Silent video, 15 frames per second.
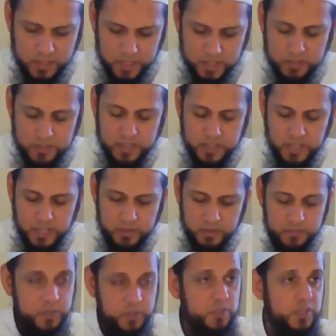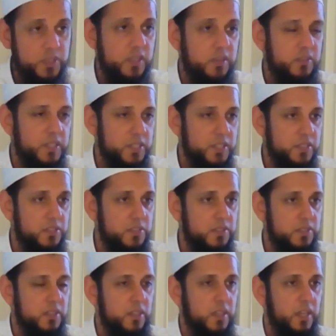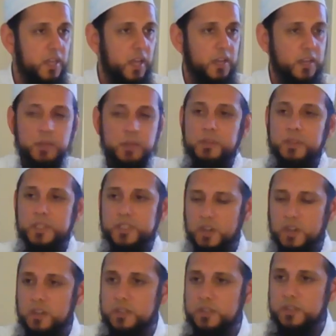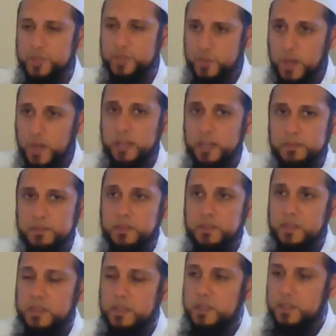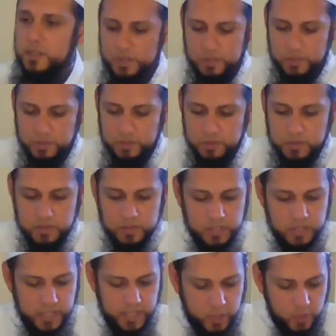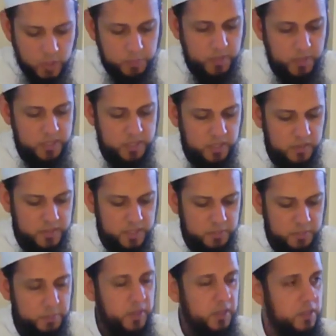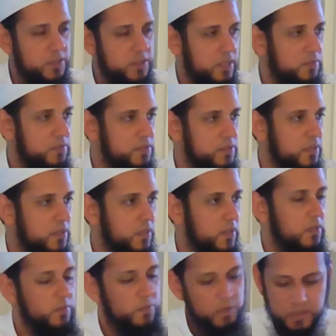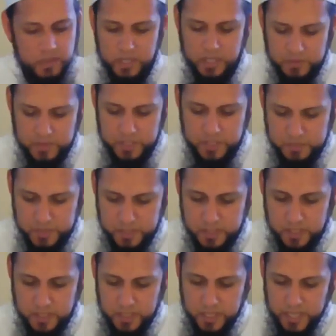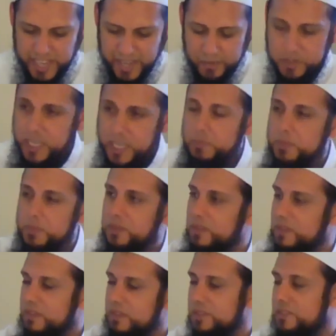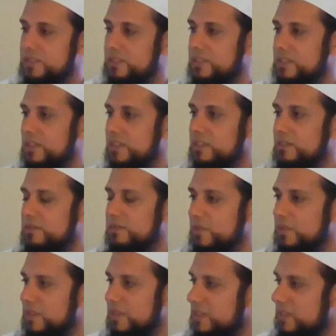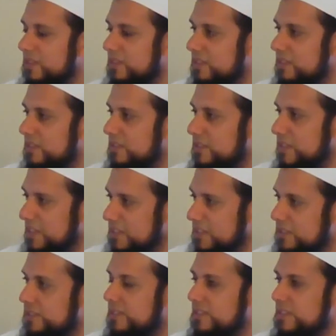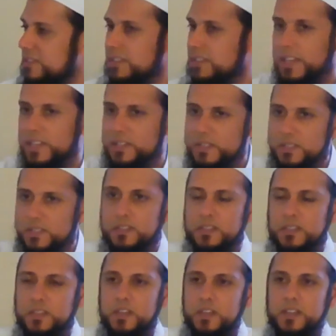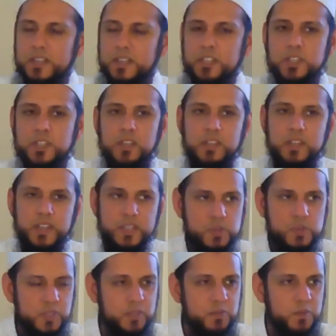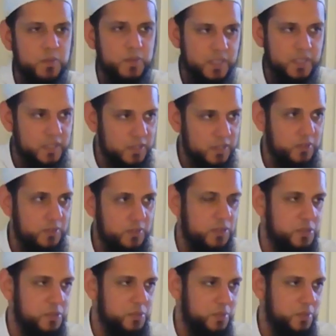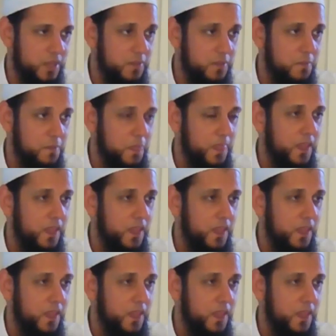children and our future generations, and enable us all to strive to equip ourselves and prepare ourselves for the Day of Judgment. I will keep it to this for today's lesson. Inshallah, next week we will continue this surah.